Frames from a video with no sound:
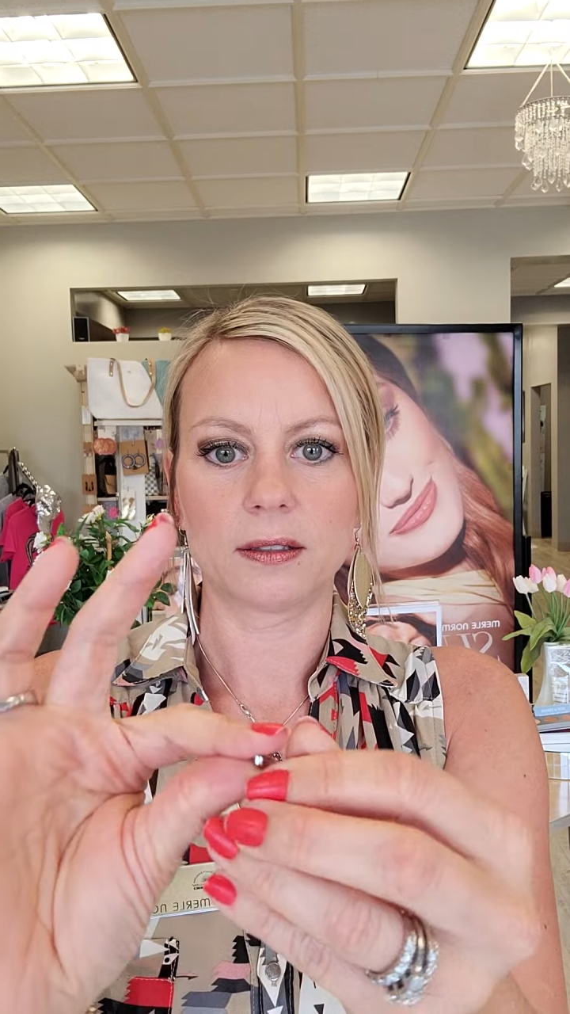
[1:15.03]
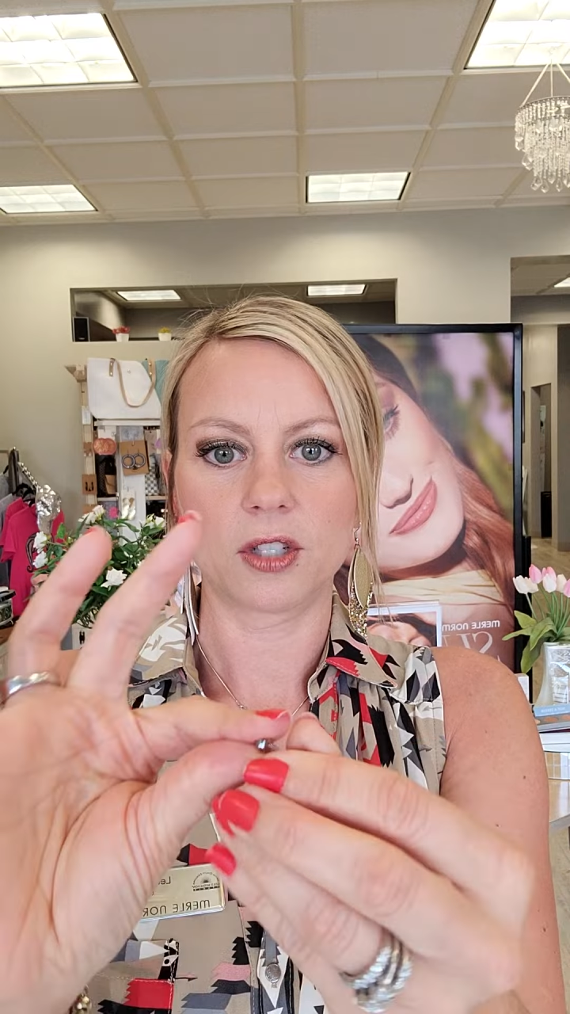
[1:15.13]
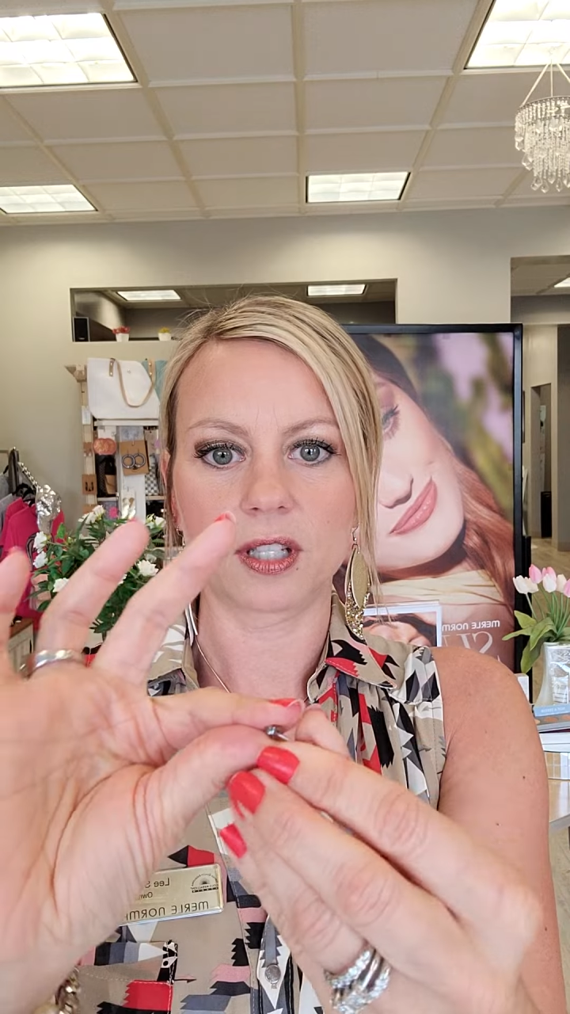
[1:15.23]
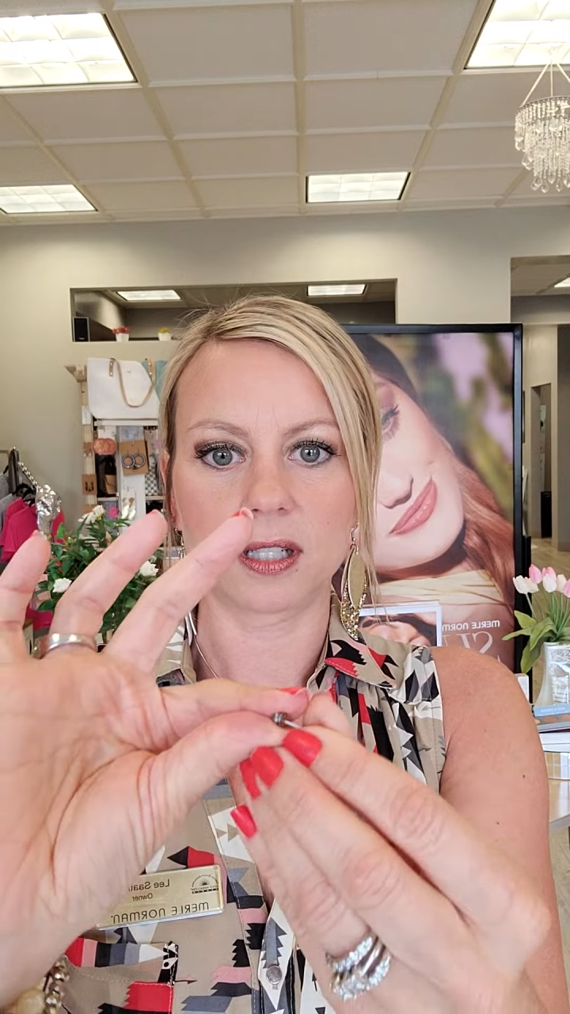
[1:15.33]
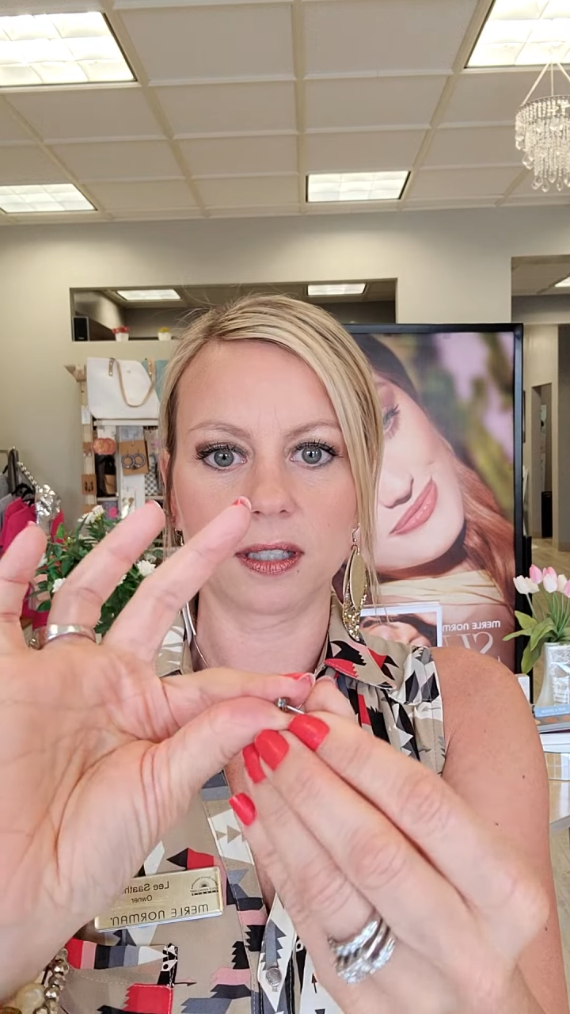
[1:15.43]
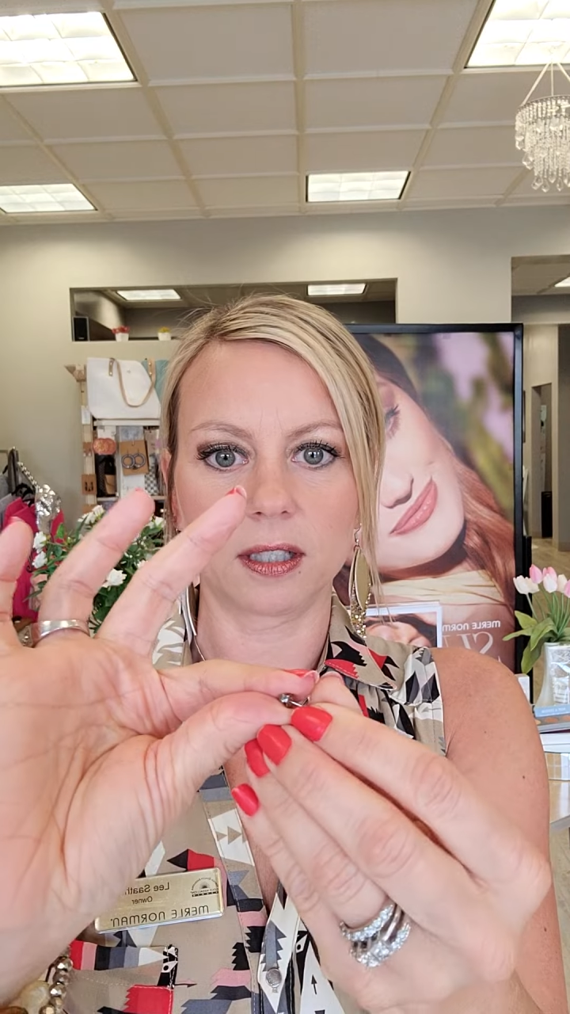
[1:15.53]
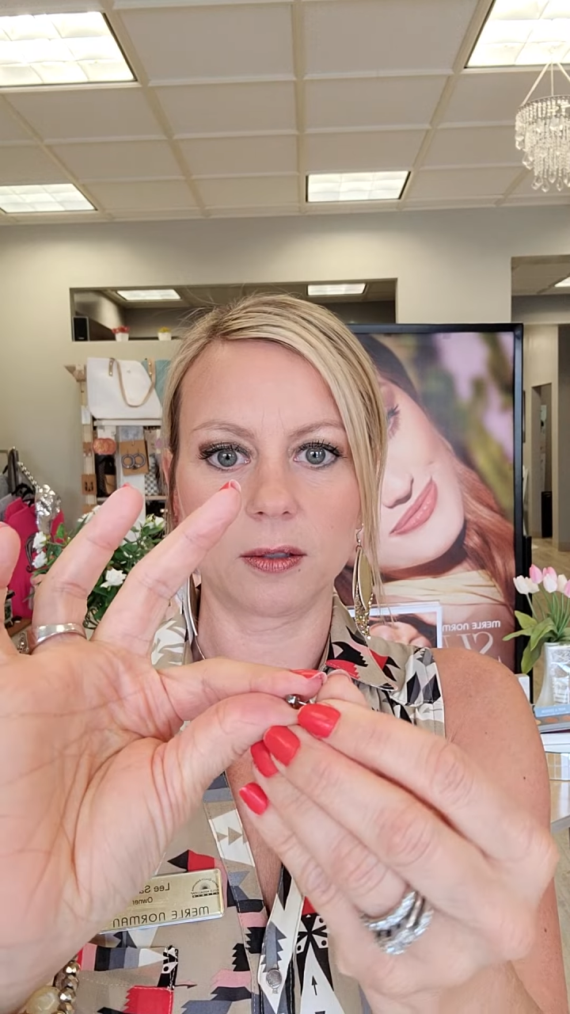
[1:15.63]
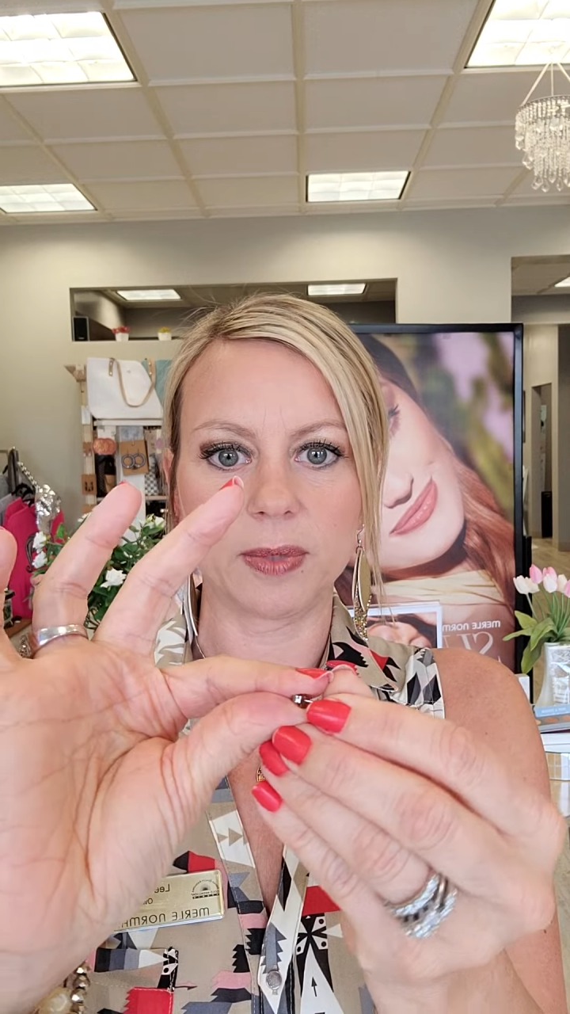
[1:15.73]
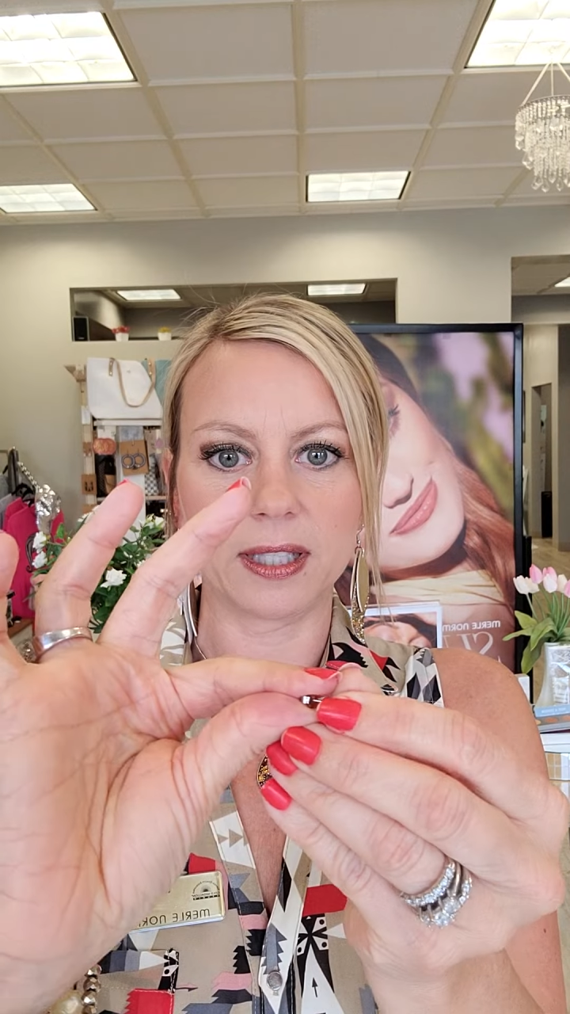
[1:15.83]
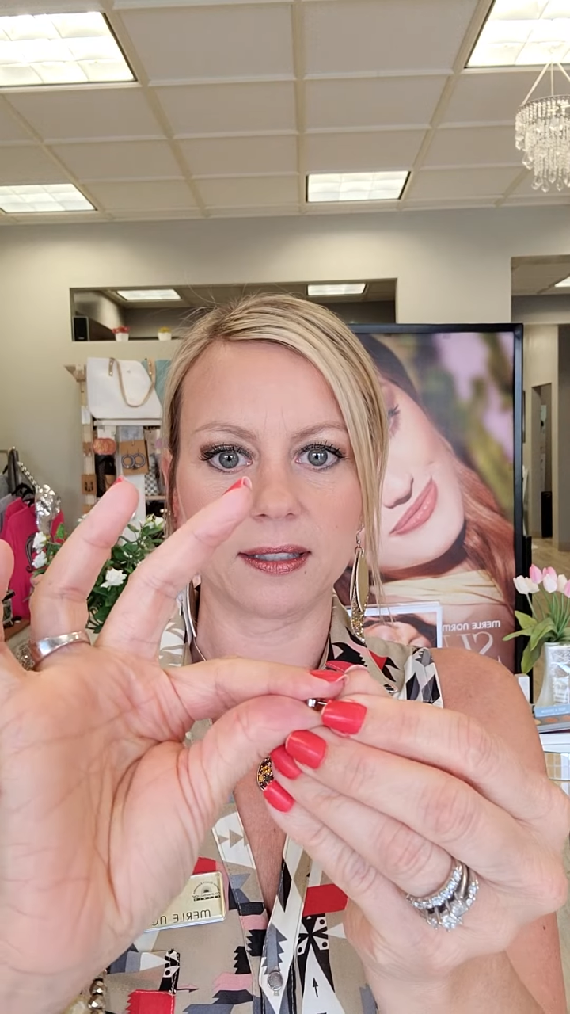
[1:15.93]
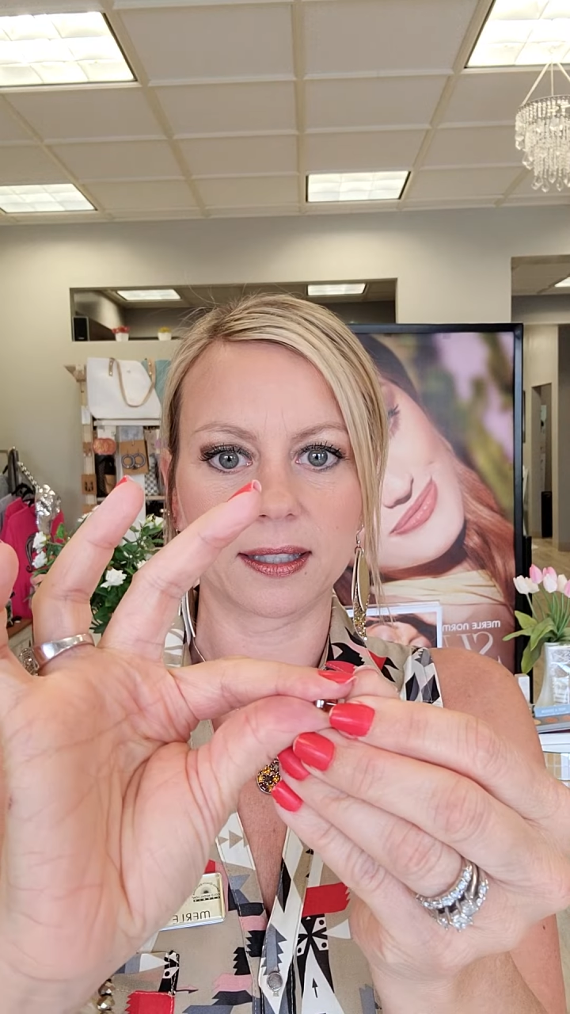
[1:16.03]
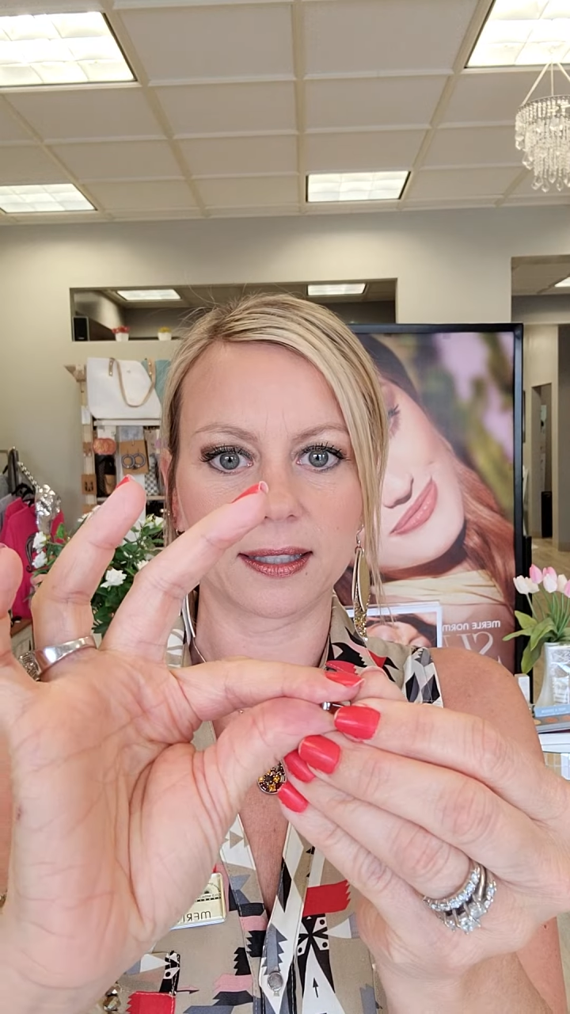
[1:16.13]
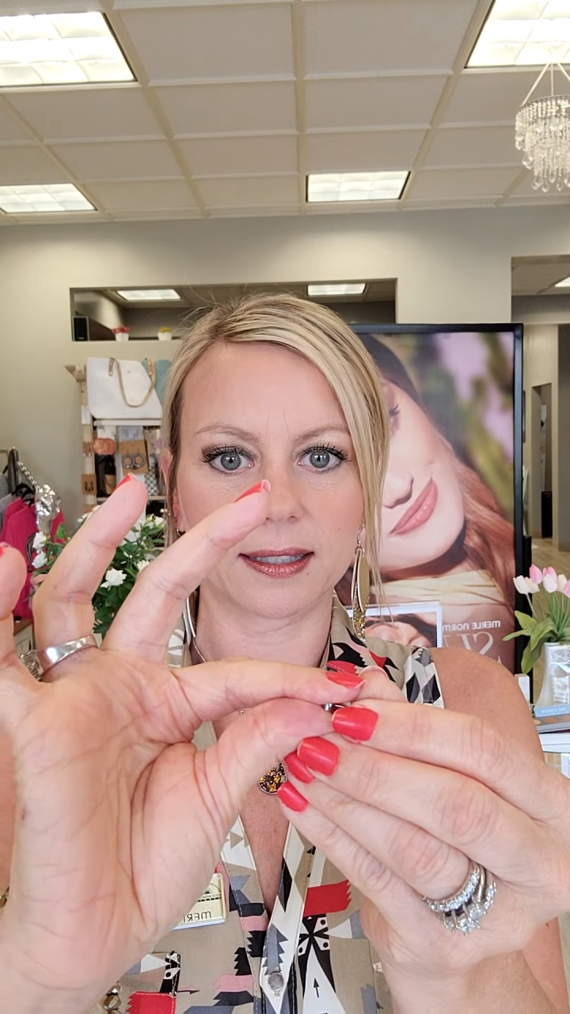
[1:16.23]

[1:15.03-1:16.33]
just a little bit